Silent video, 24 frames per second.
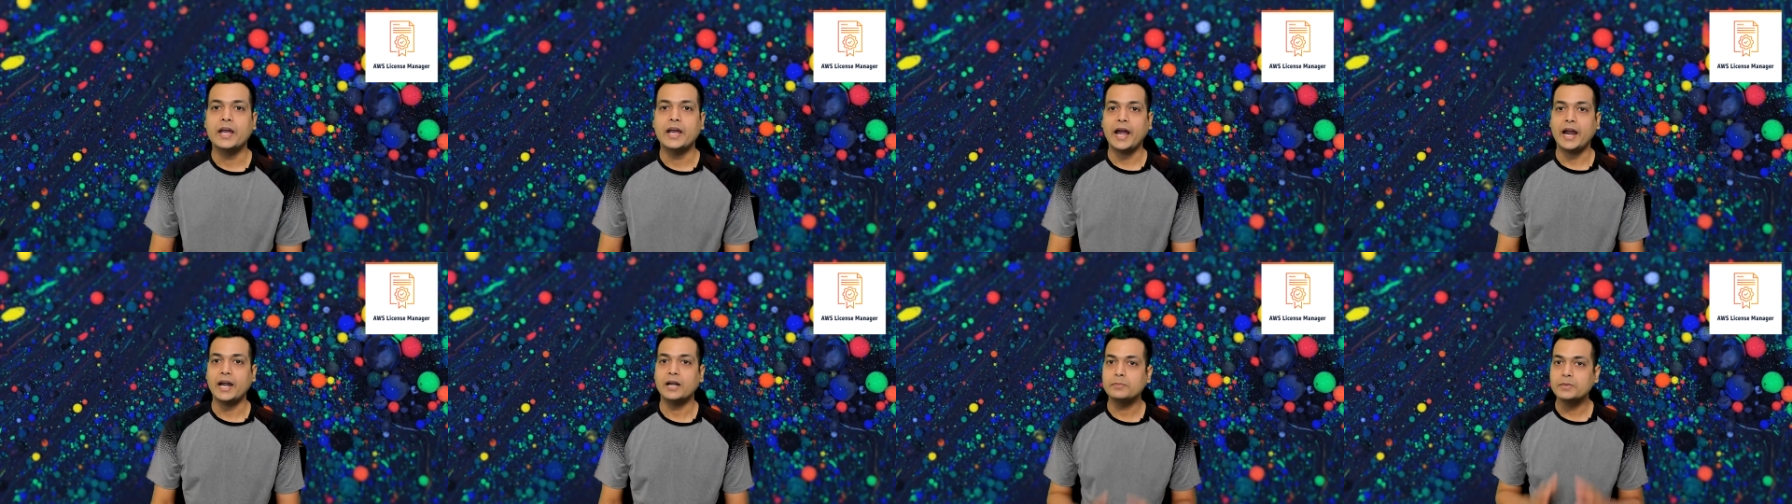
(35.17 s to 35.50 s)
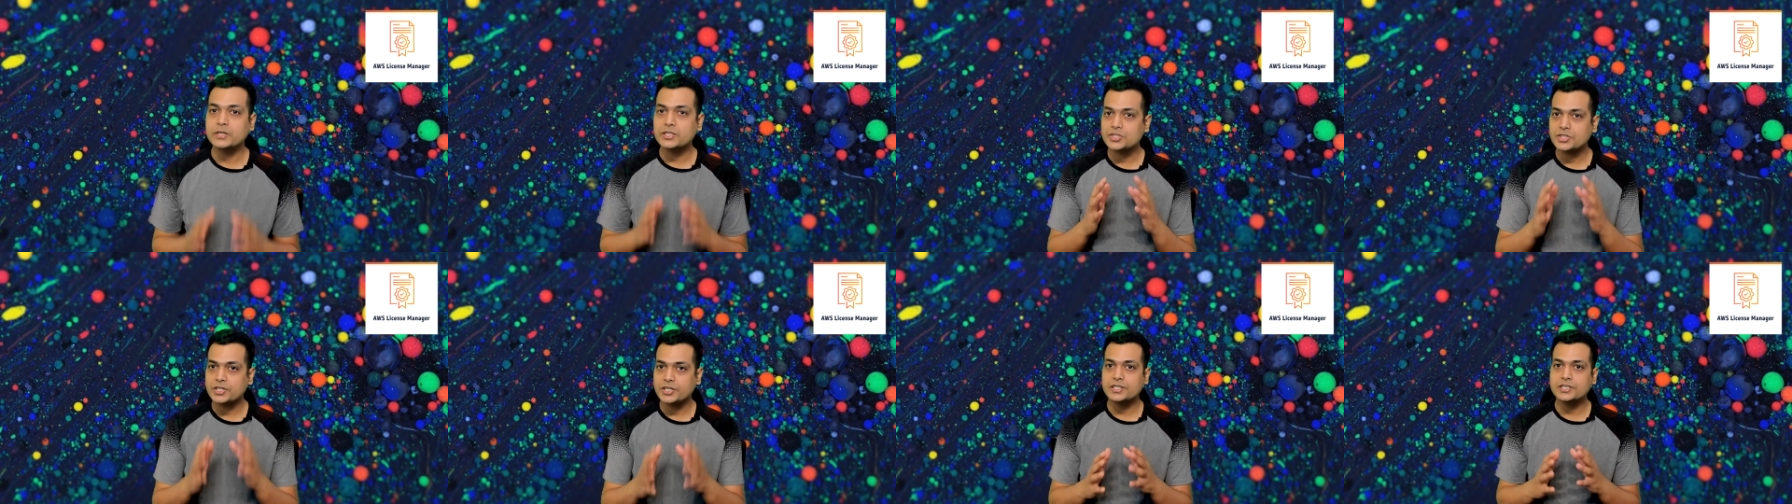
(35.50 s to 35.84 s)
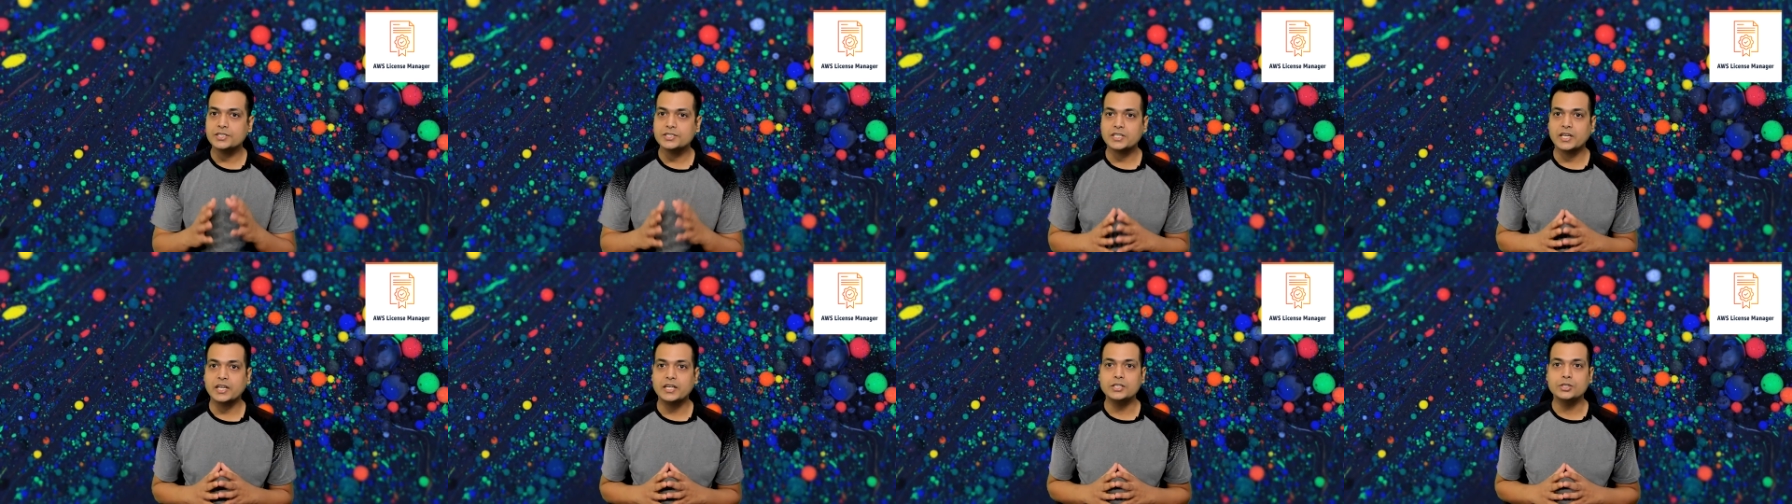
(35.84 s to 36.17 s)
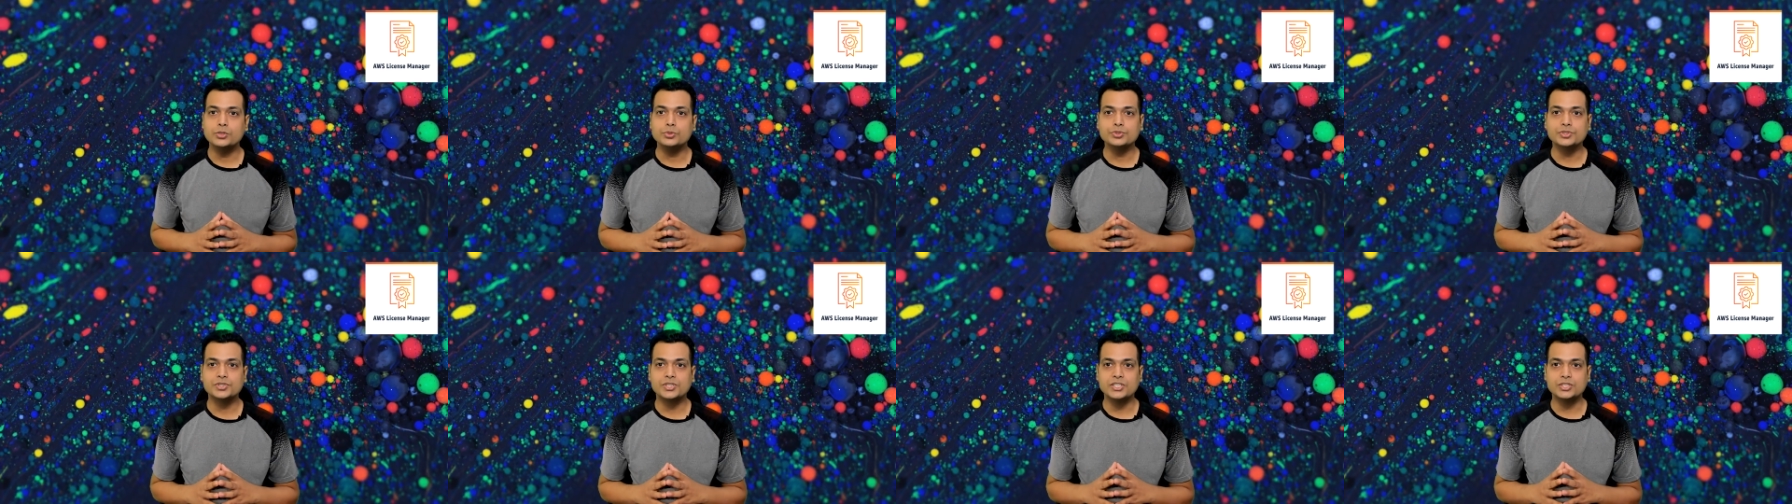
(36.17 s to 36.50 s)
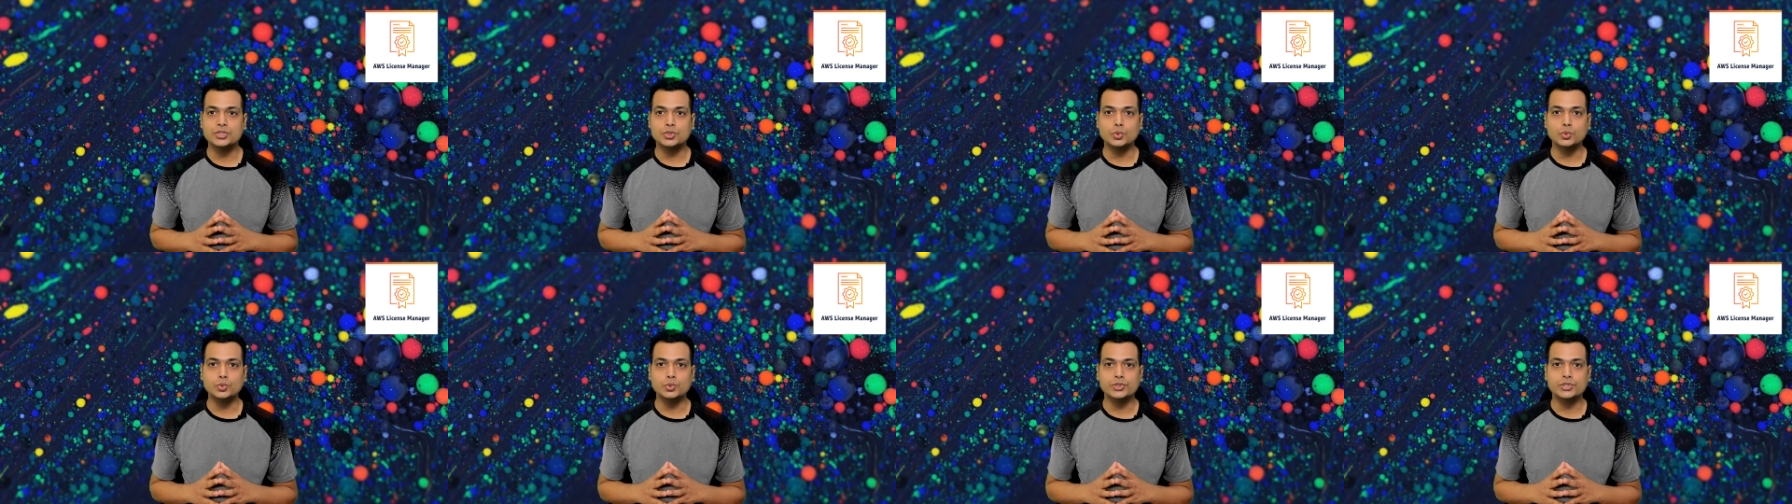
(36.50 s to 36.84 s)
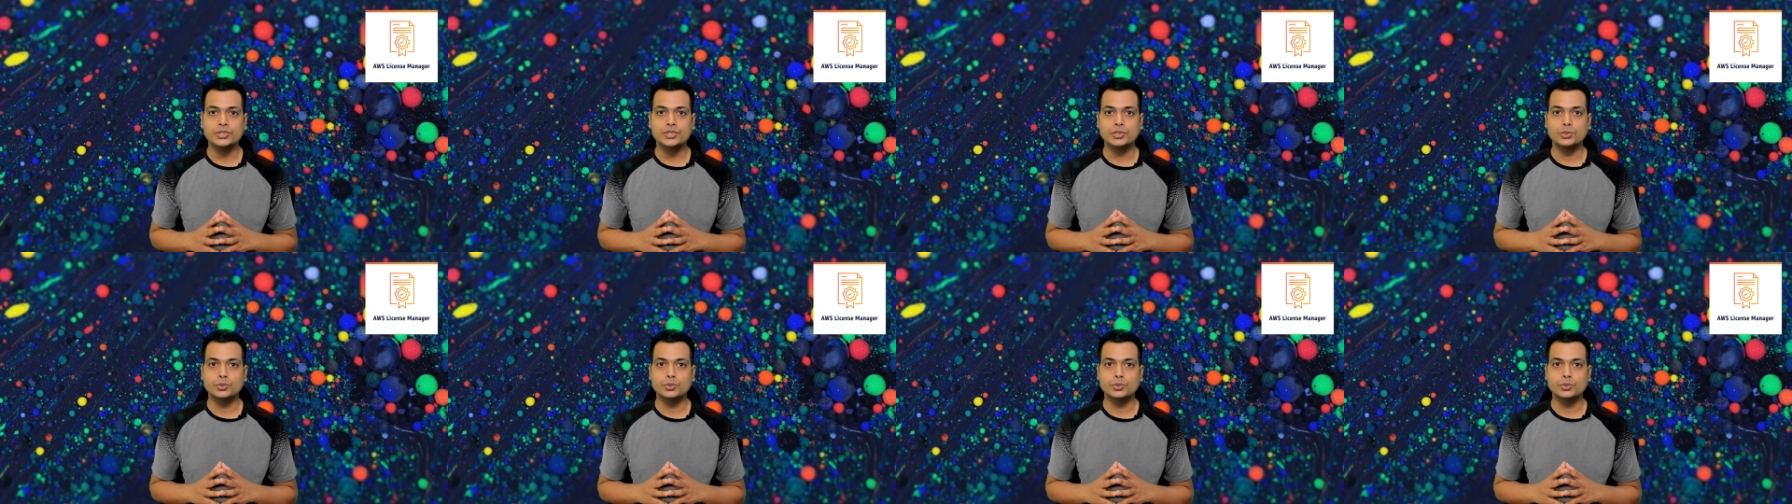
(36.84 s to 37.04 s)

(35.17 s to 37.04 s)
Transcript: Administrators can use these rules